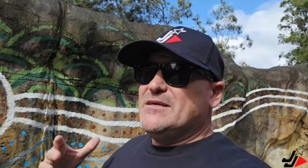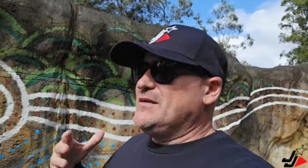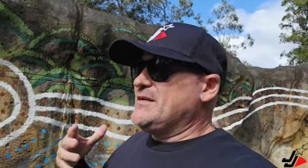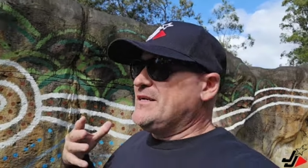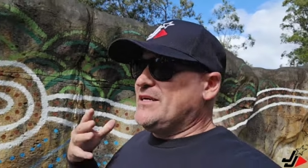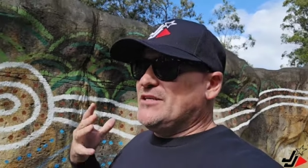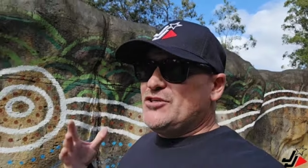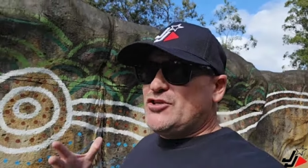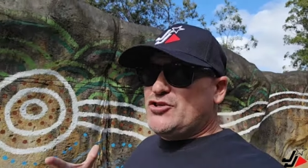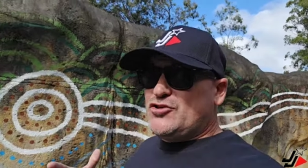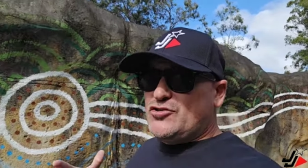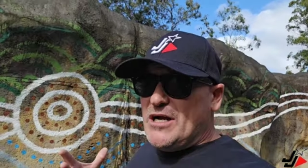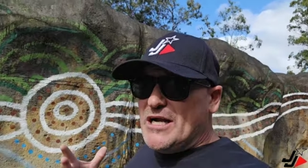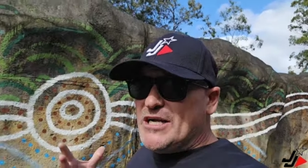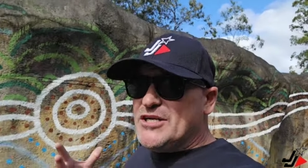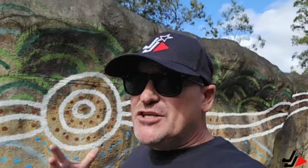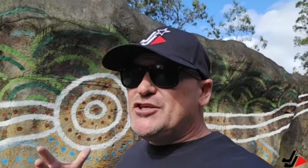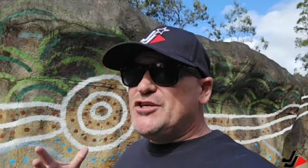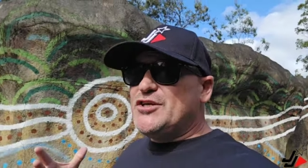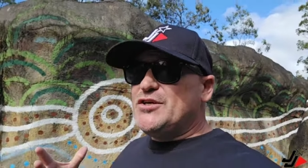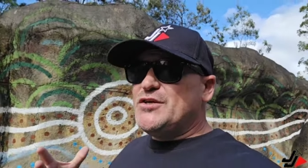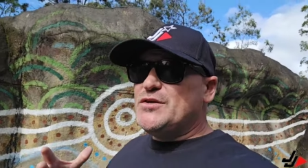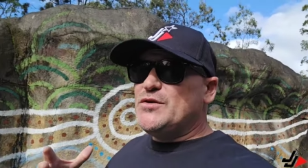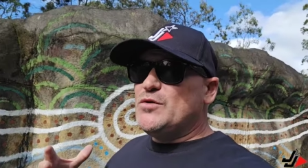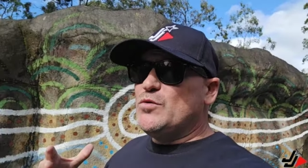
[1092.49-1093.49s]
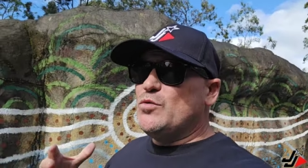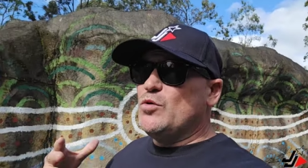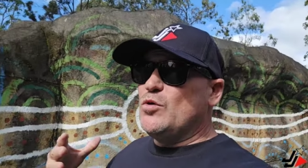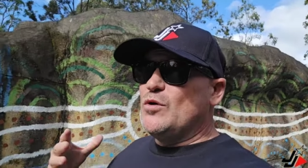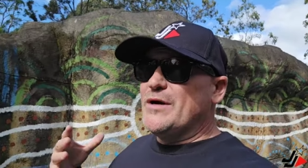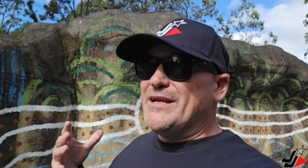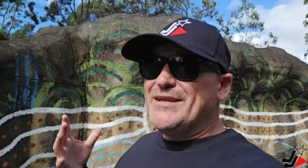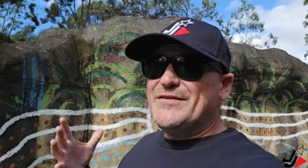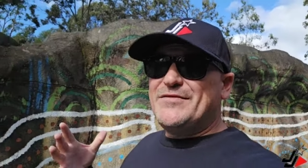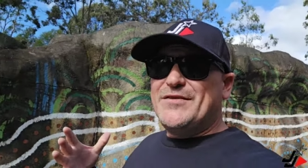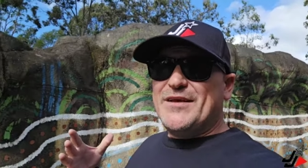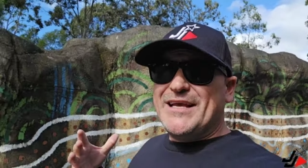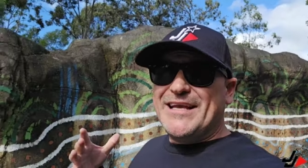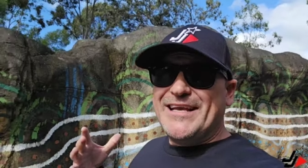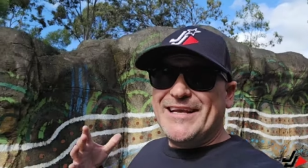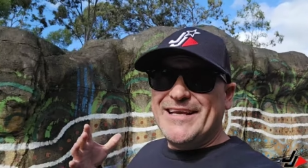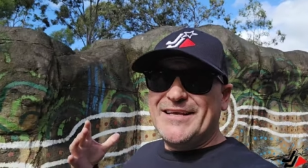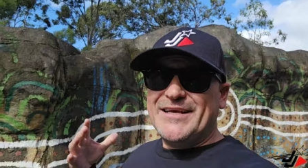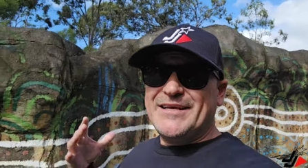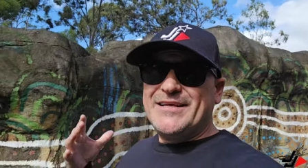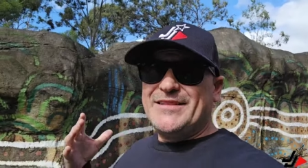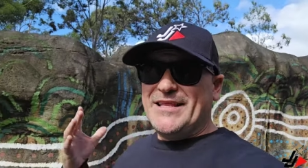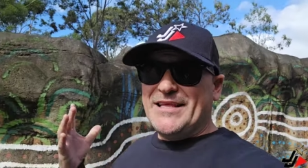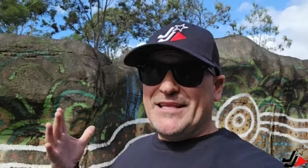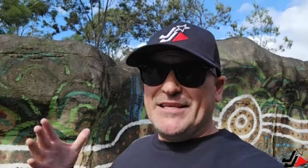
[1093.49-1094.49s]
construction or anything
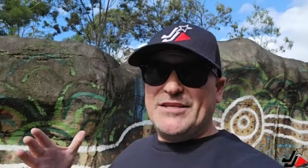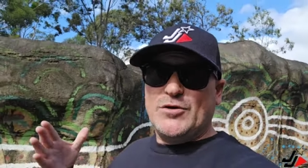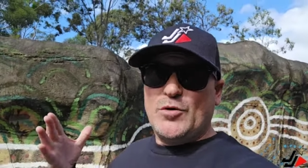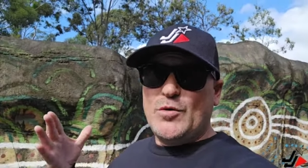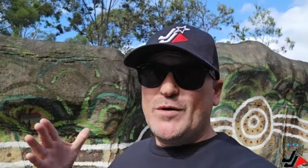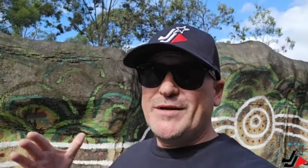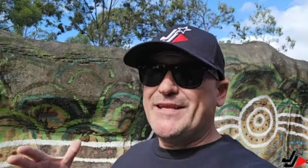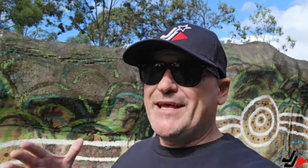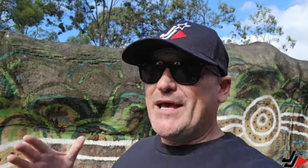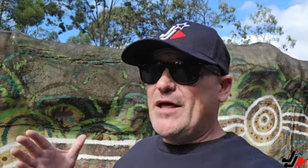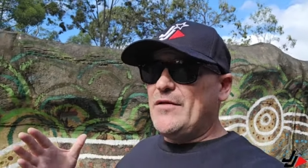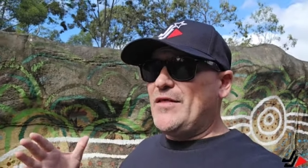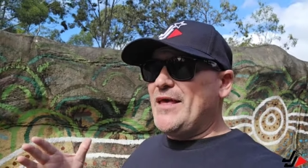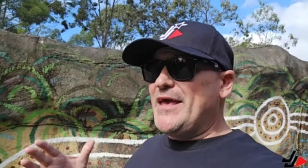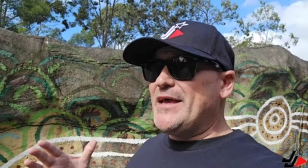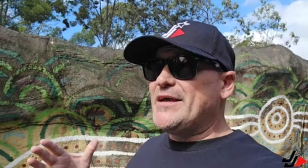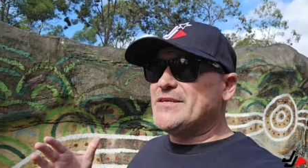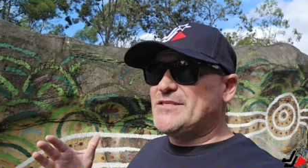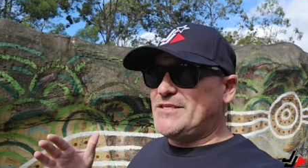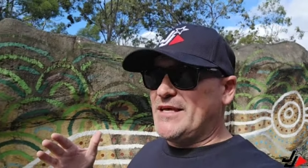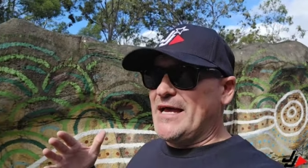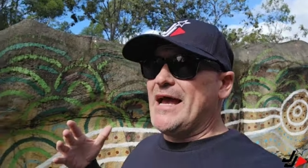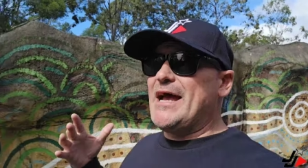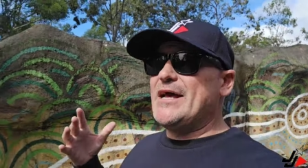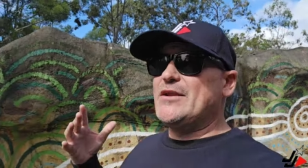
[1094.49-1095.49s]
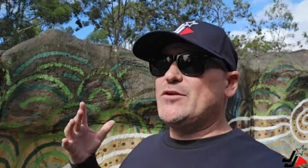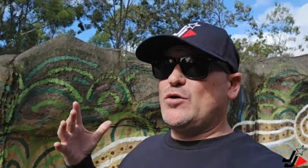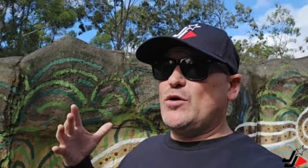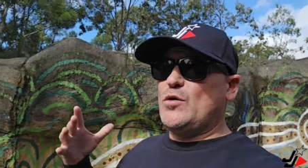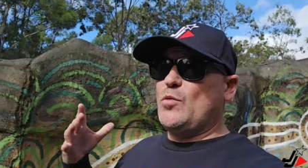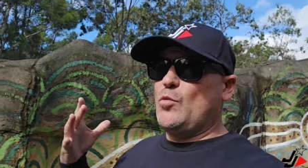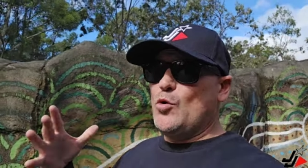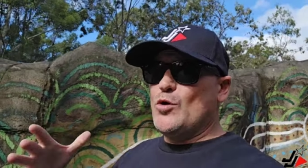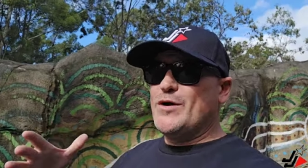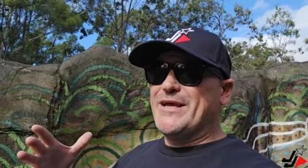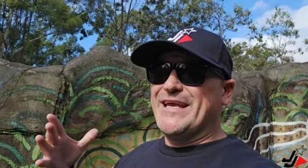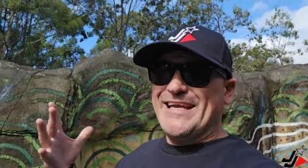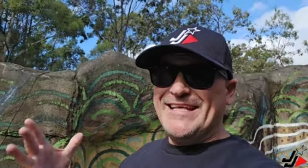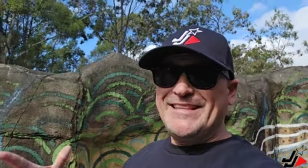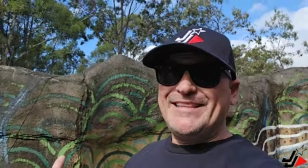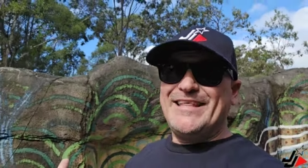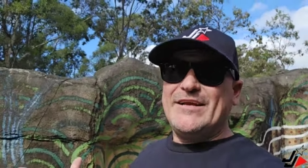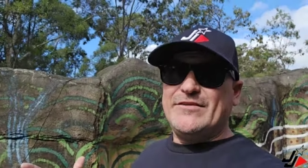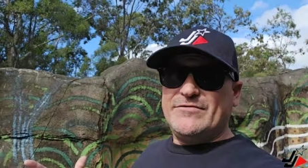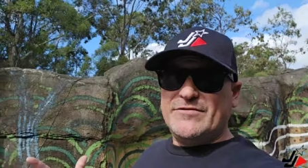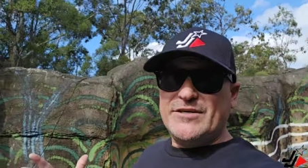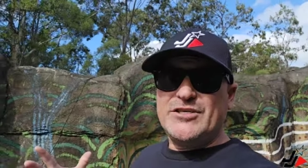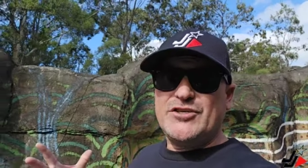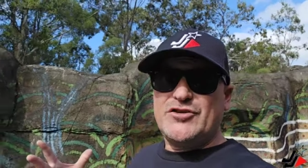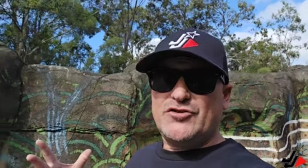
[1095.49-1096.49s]
they're doing down there, because they are doing work in that
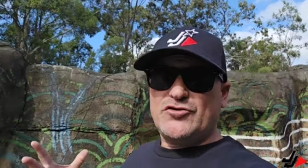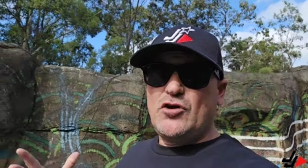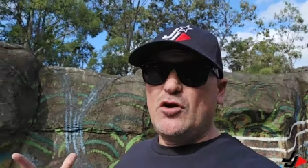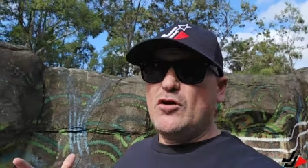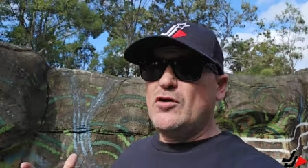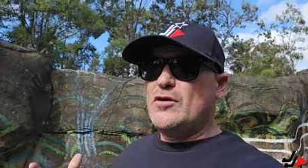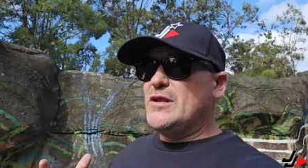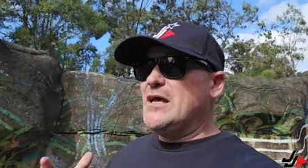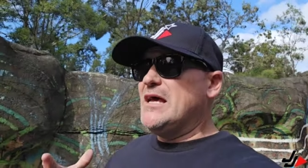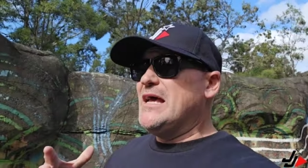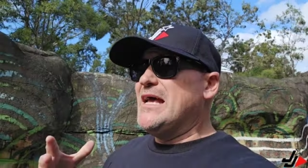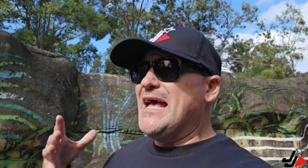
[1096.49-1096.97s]
restaurant.